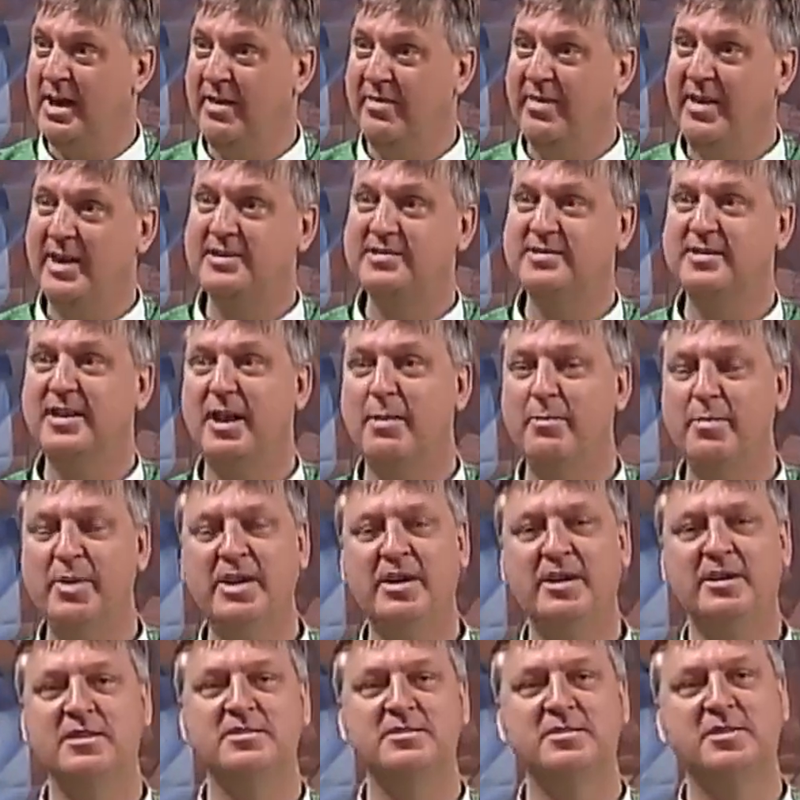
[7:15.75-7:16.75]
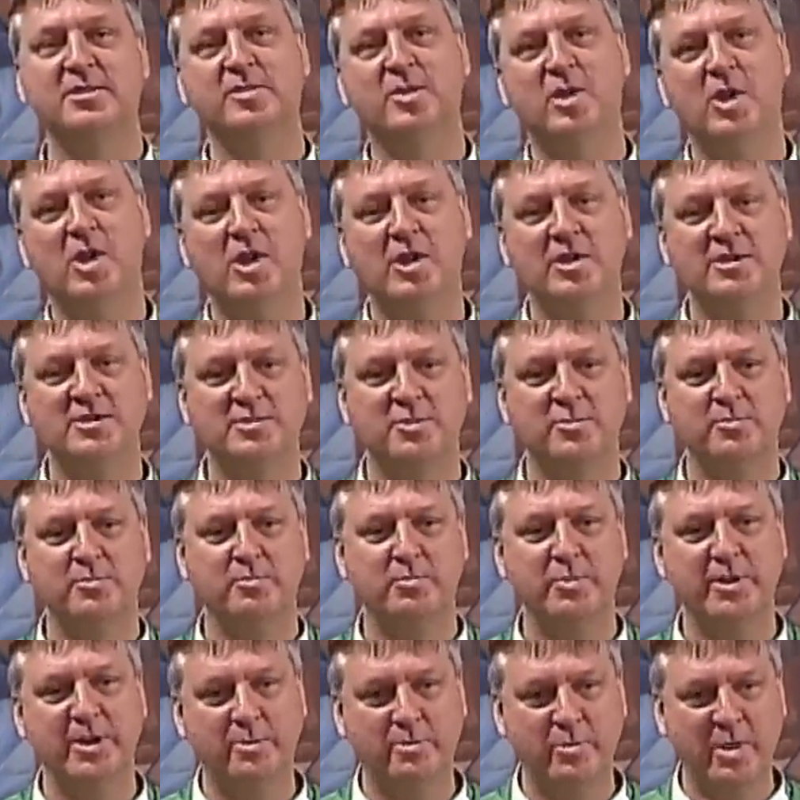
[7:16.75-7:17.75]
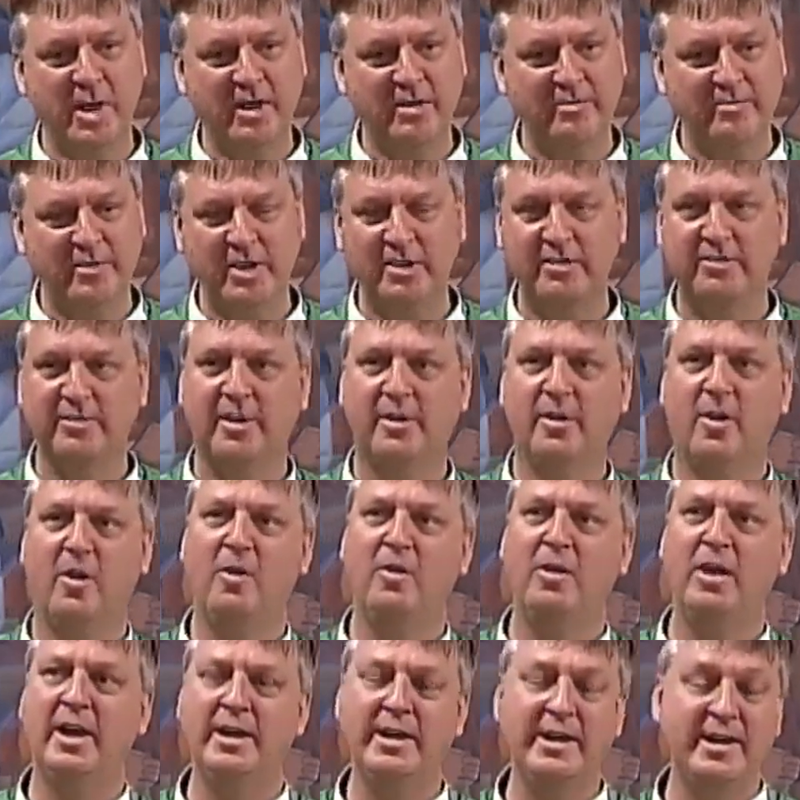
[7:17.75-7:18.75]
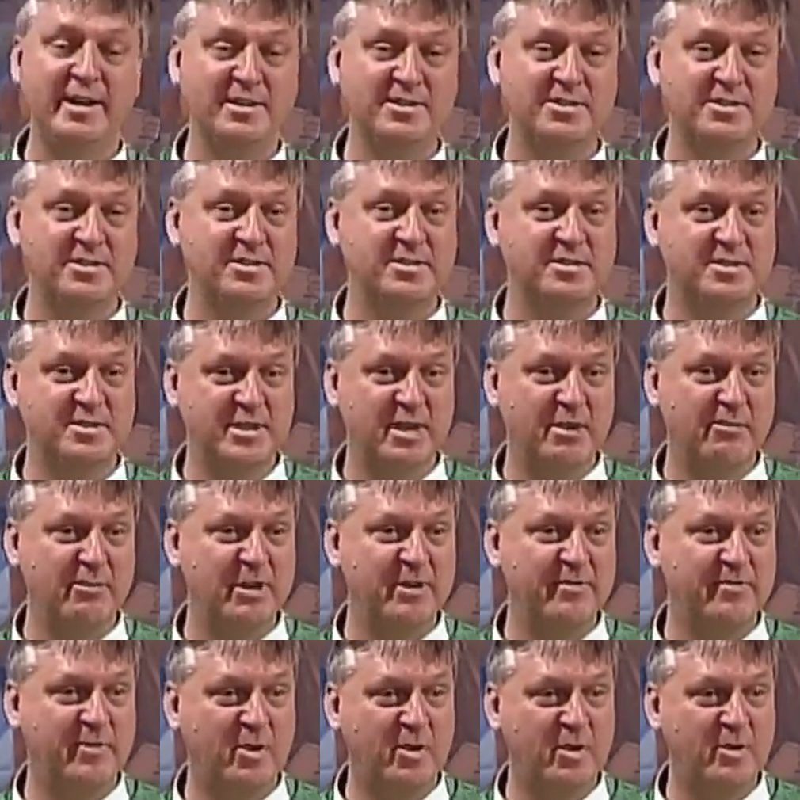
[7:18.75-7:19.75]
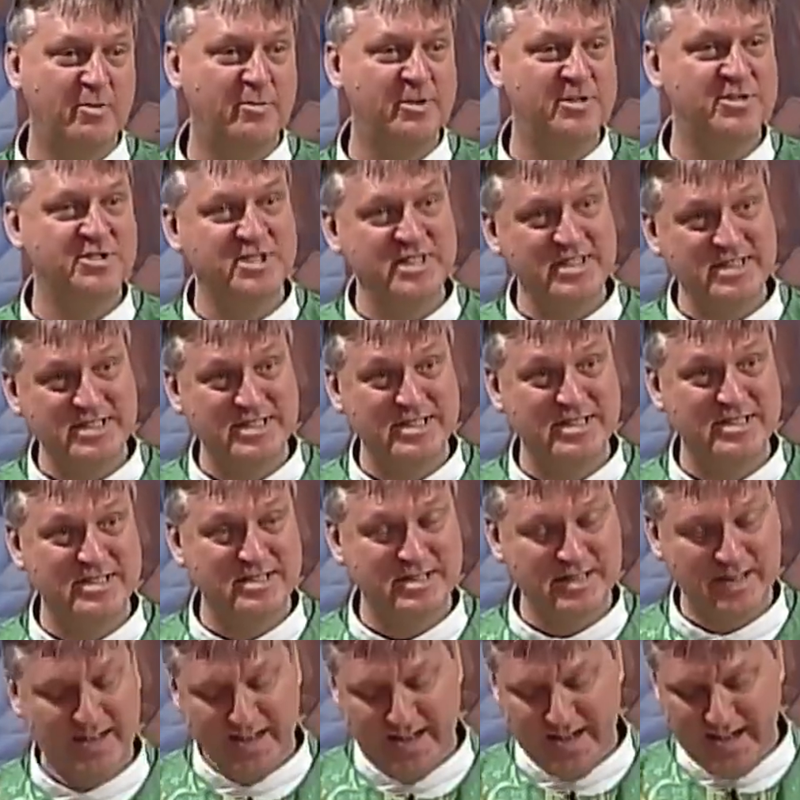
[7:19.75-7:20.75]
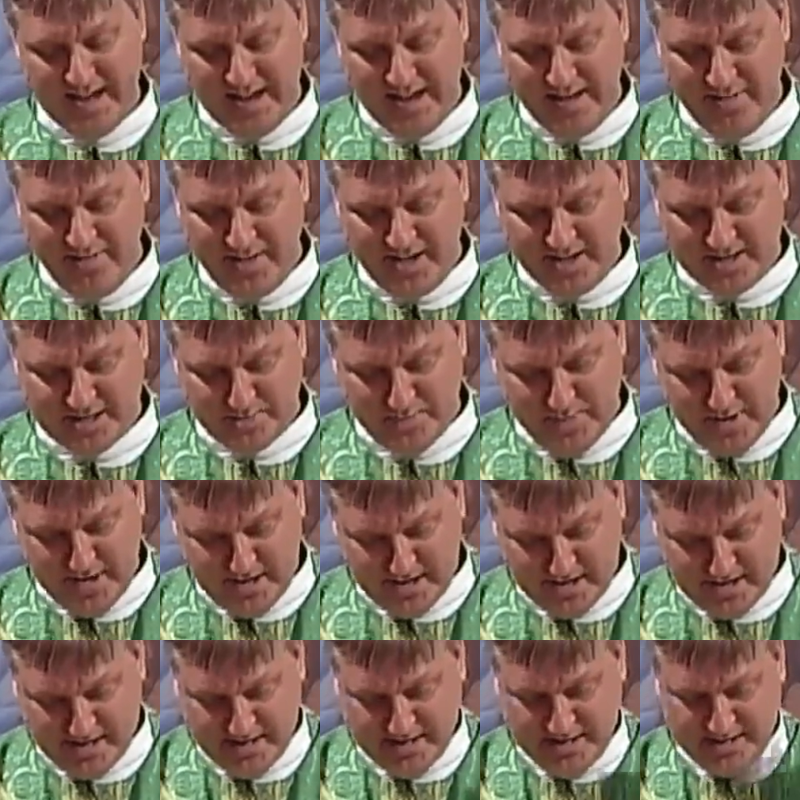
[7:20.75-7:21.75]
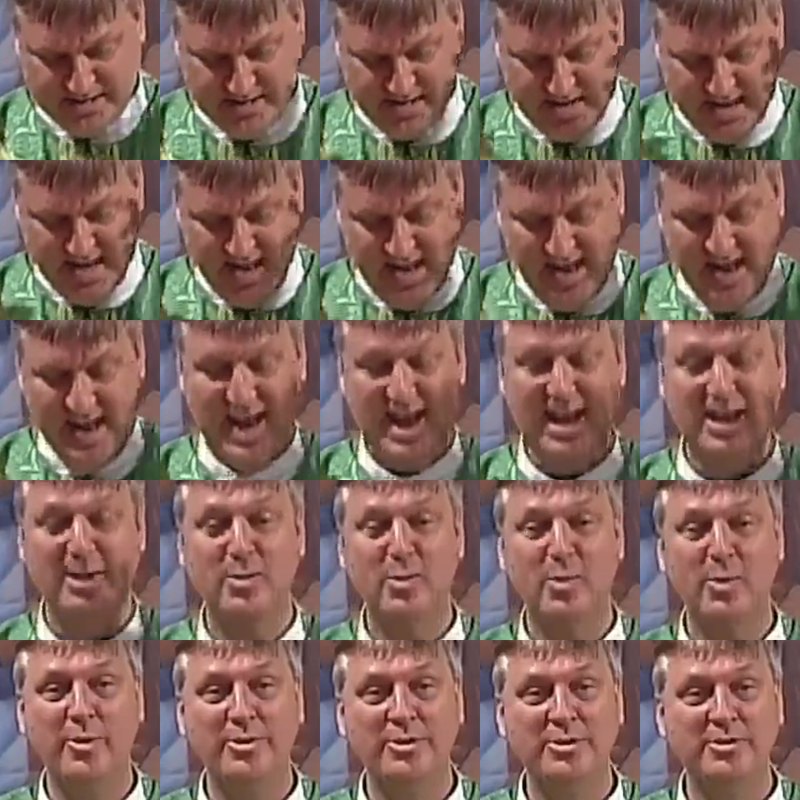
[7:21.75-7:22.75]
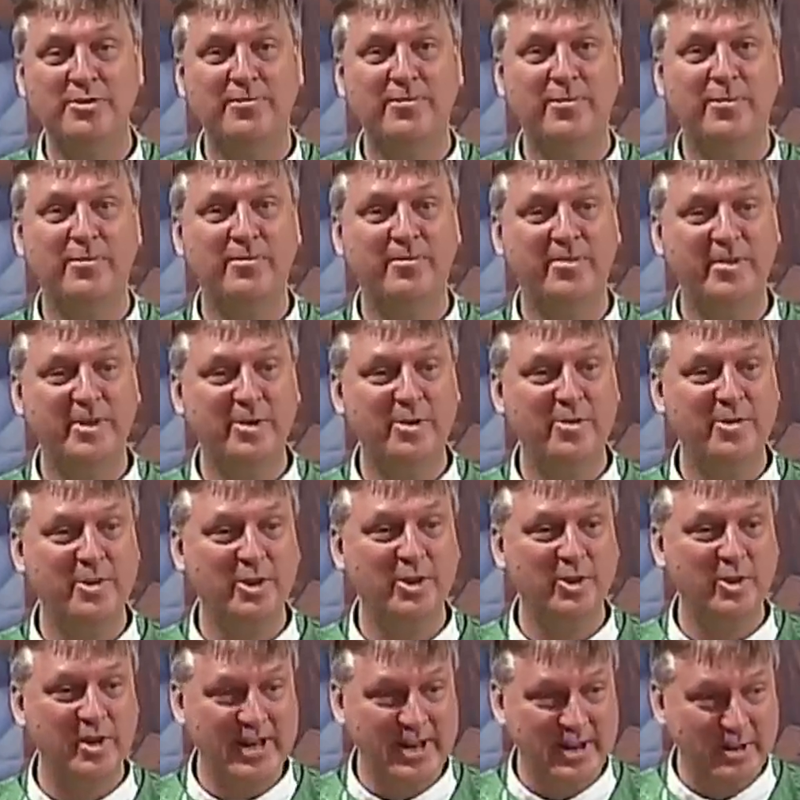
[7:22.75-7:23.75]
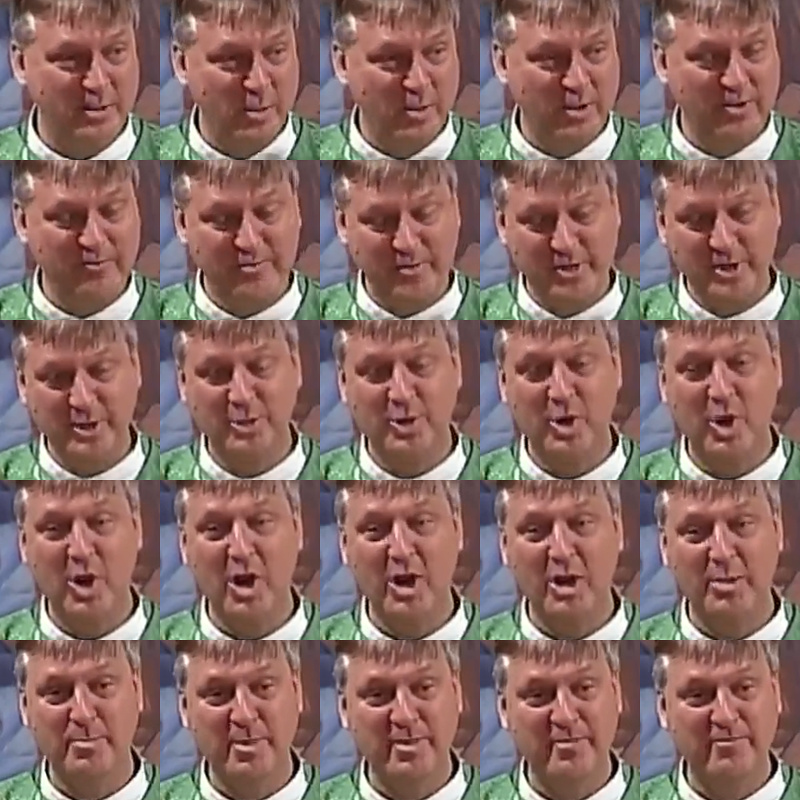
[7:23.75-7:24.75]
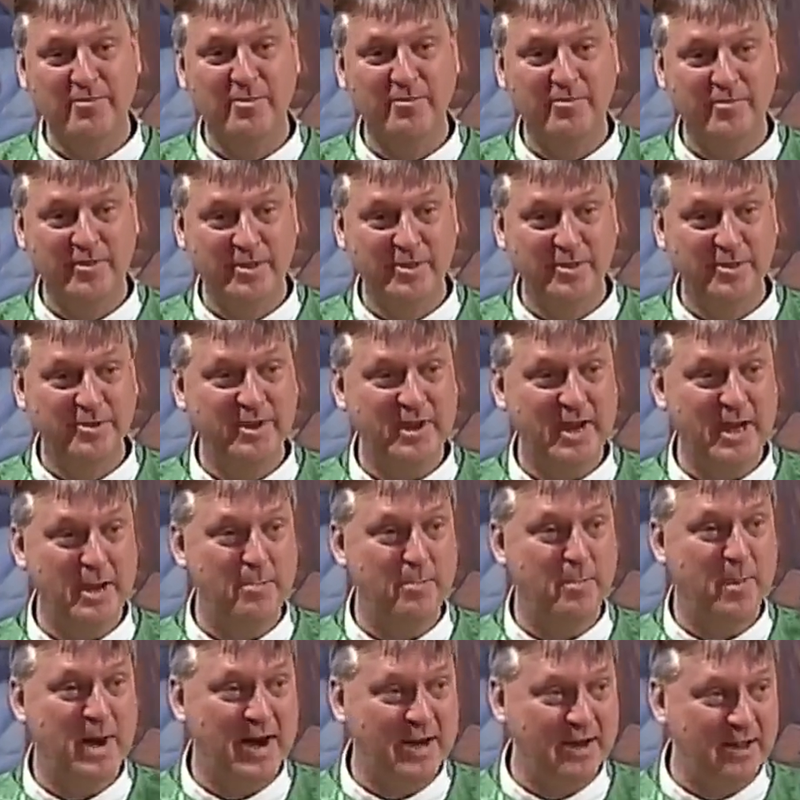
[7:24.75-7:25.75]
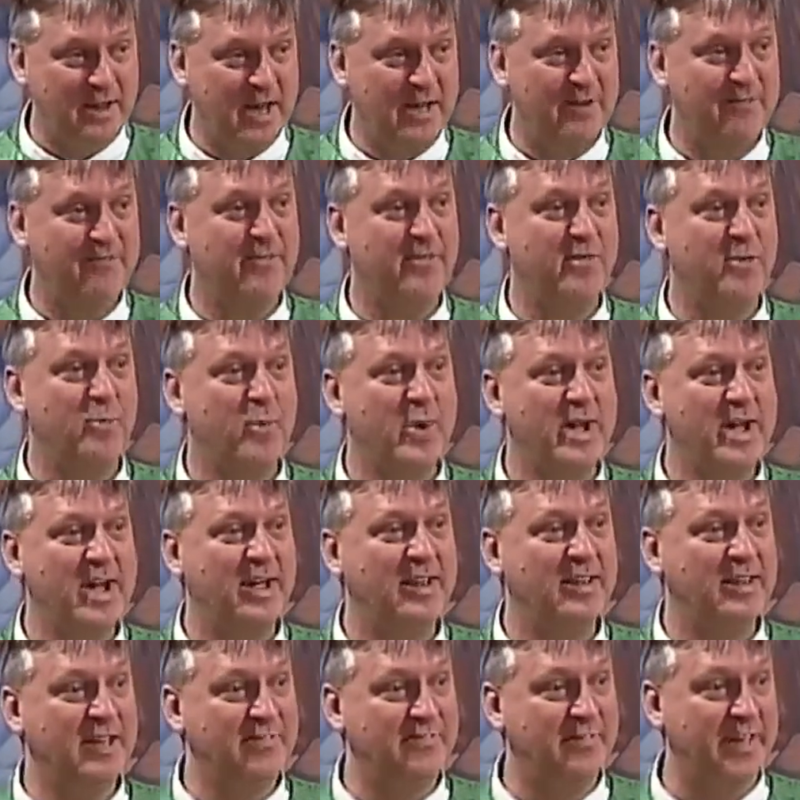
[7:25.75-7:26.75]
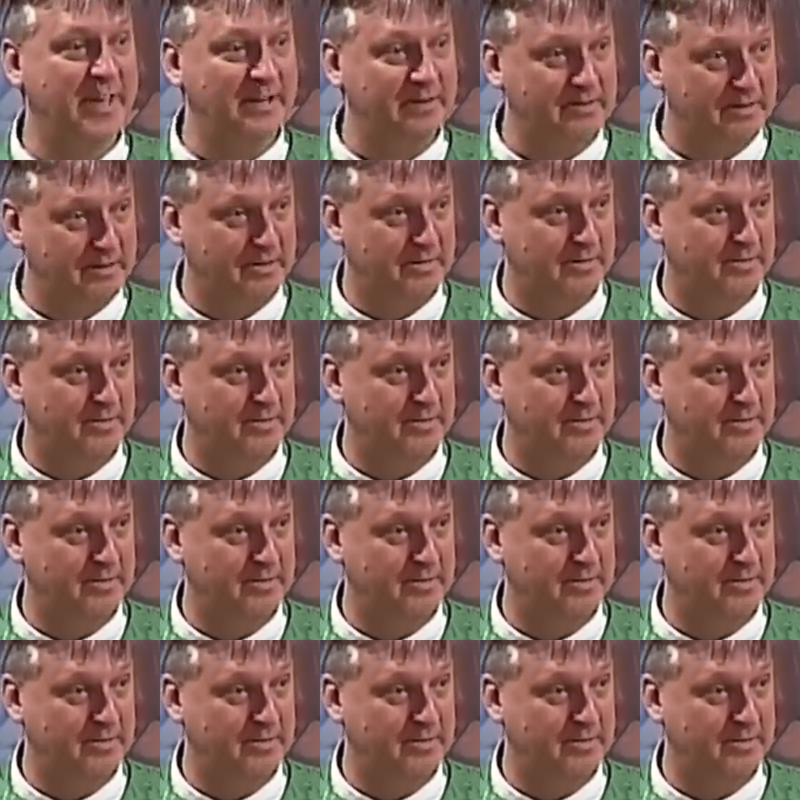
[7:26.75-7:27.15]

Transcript: That's not because the laws are irrelevant and all I need is sincerity of heart with Jesus. That's because in order for the law to be fulfilled in my life and the way I live it,